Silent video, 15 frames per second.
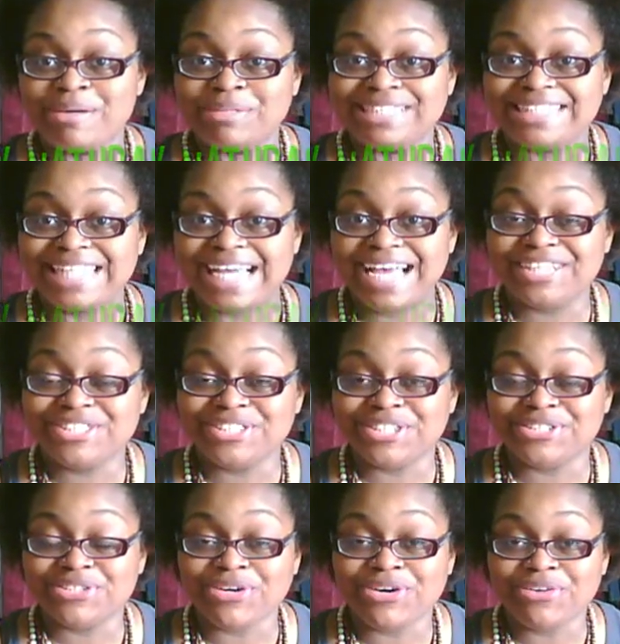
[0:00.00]
was stashed
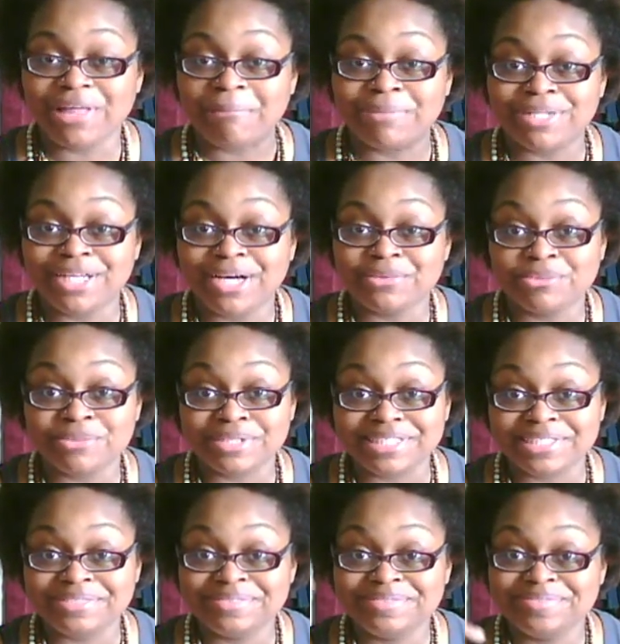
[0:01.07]
under all that blonde
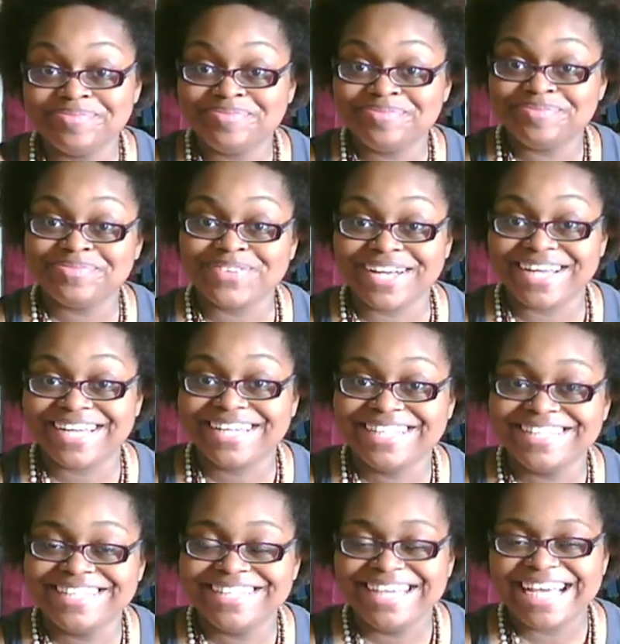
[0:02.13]
weave,
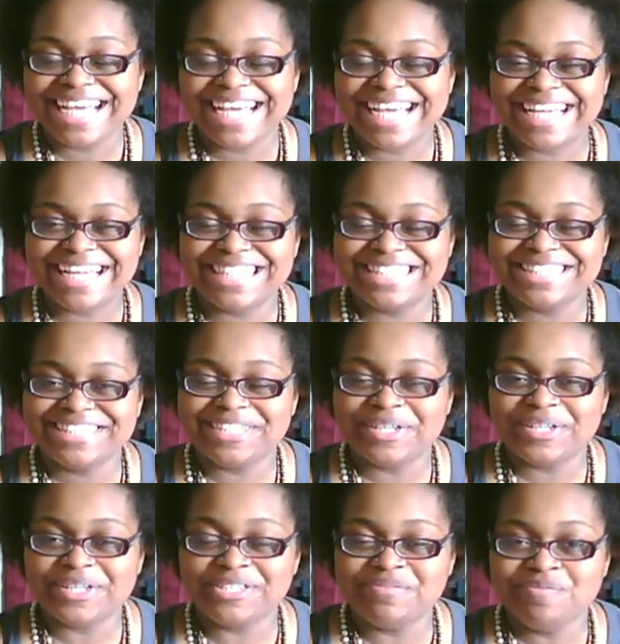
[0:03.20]
right? And
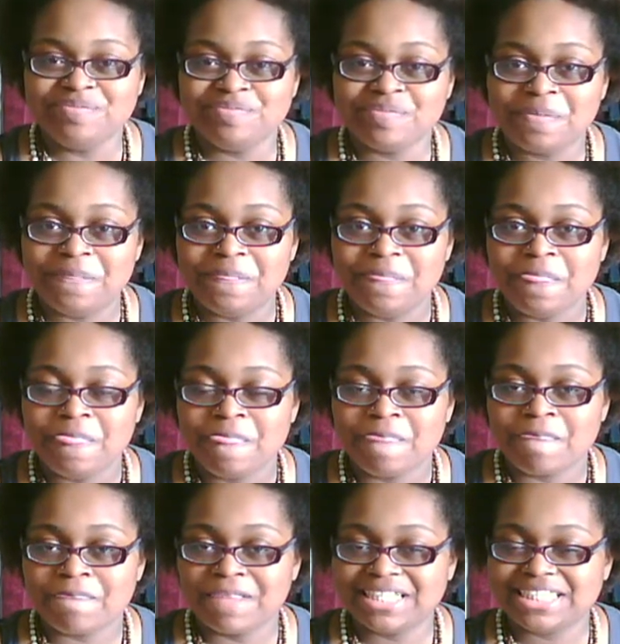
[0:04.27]

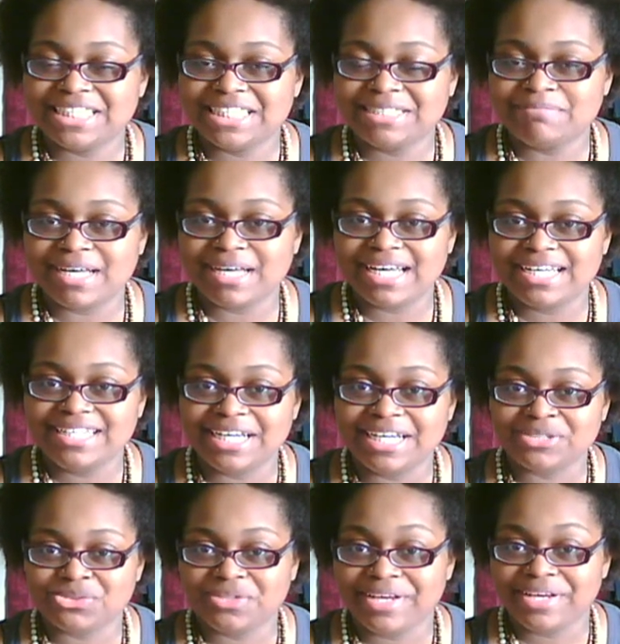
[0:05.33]
this is my
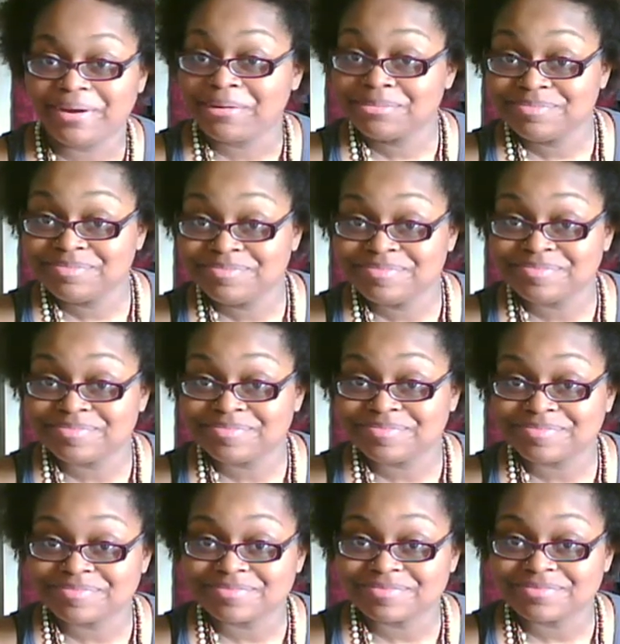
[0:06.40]
natural hair,
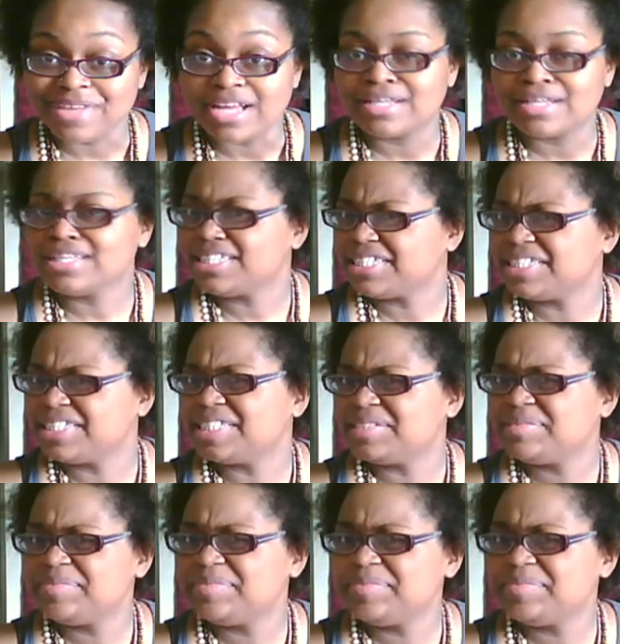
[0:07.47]
clearly.